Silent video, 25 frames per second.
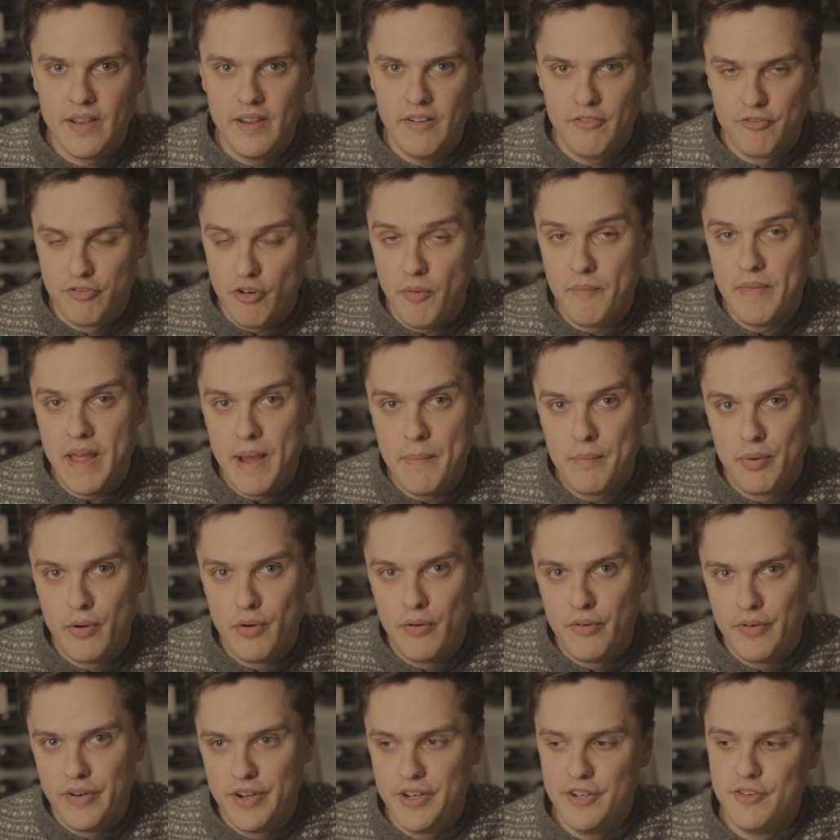from that
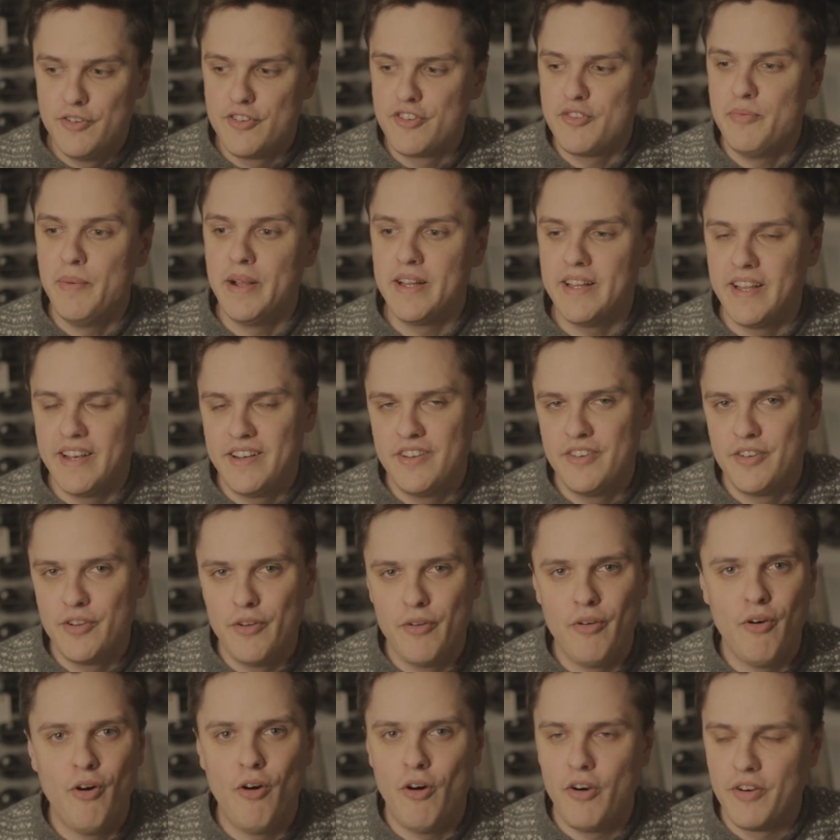brewery, you smell it and you
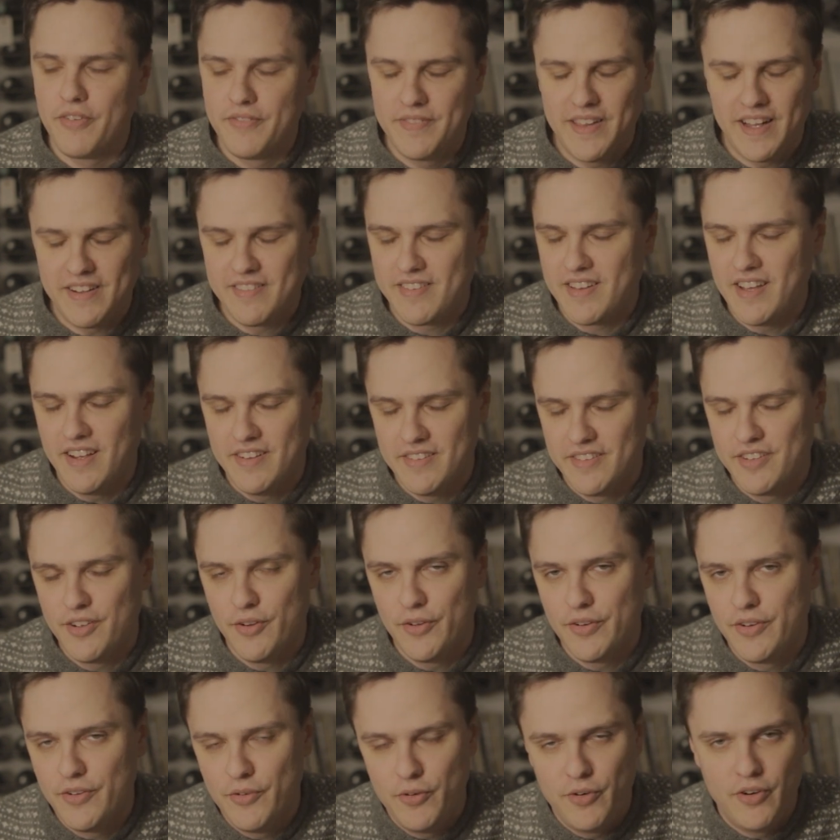go, oh, that's
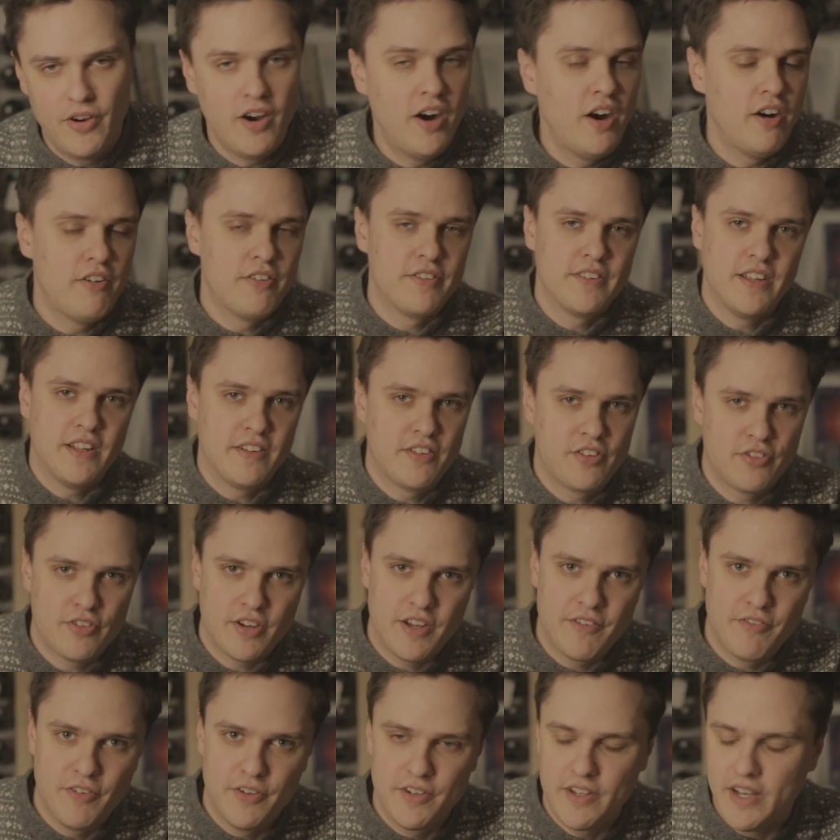Cantillon, or oh, that's
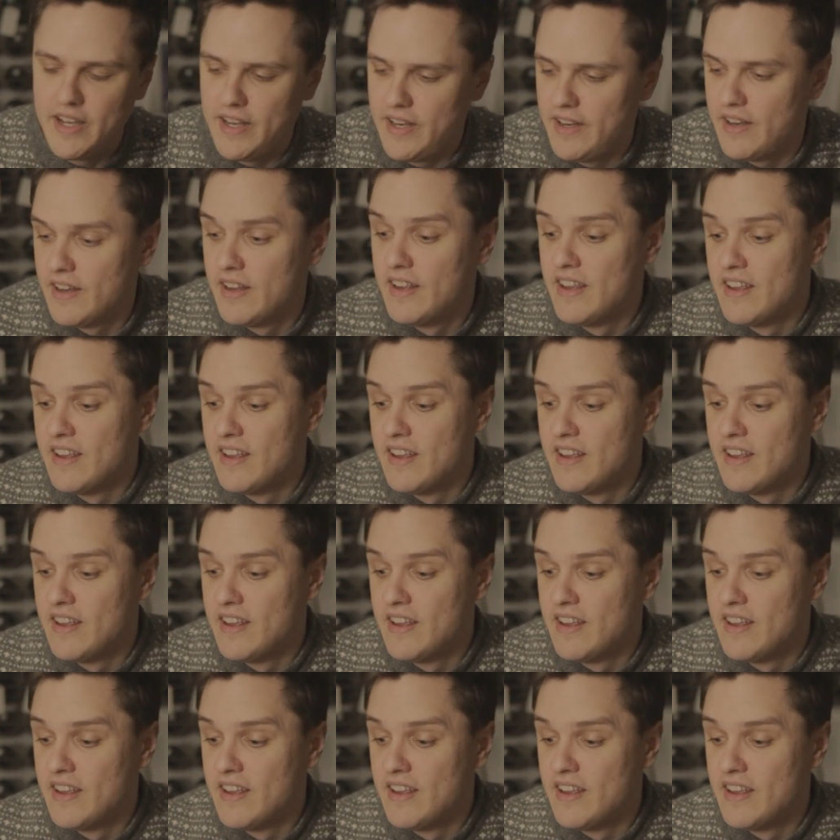Lindheim.